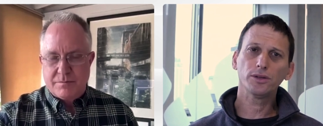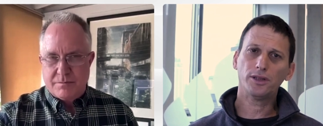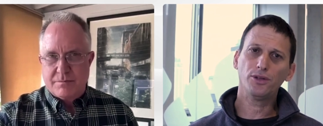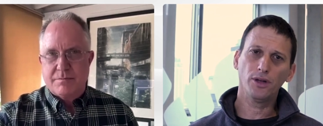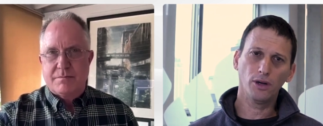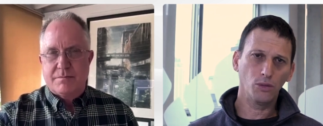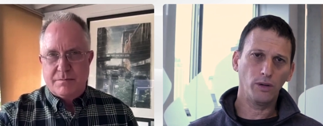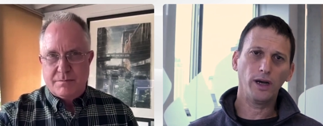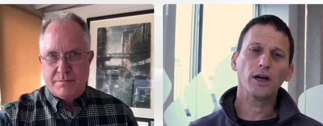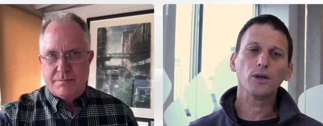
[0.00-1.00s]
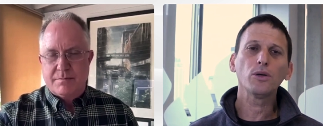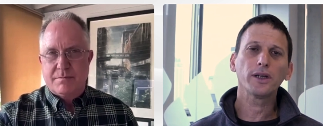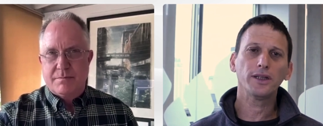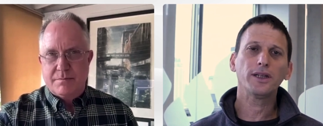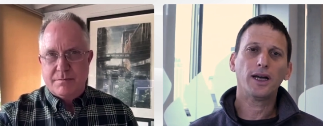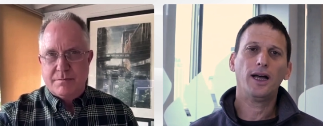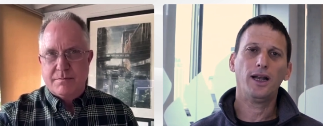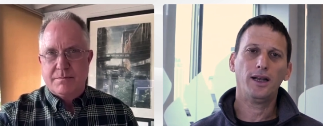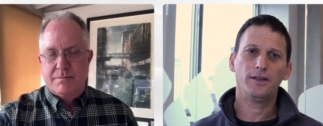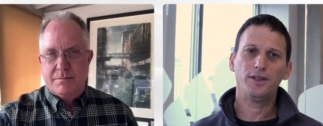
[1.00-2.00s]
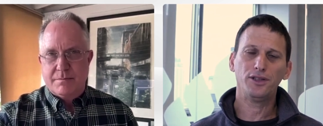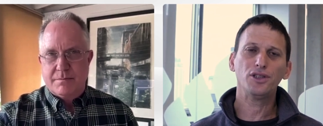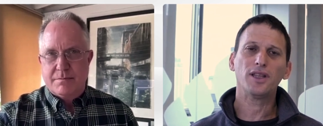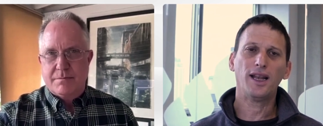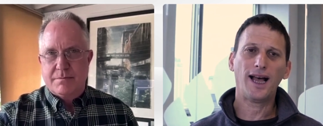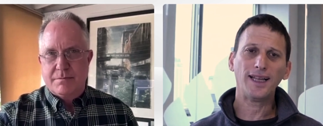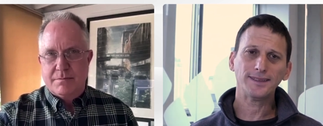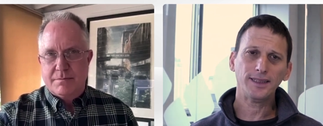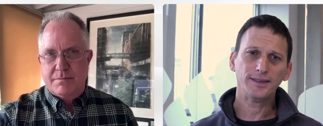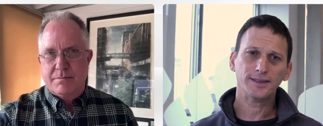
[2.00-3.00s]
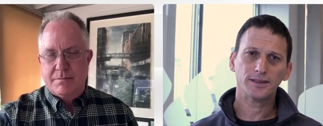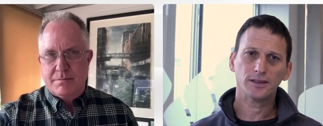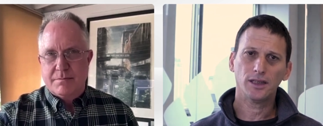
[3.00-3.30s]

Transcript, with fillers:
Speaker 1: that you know where your critical digital assets,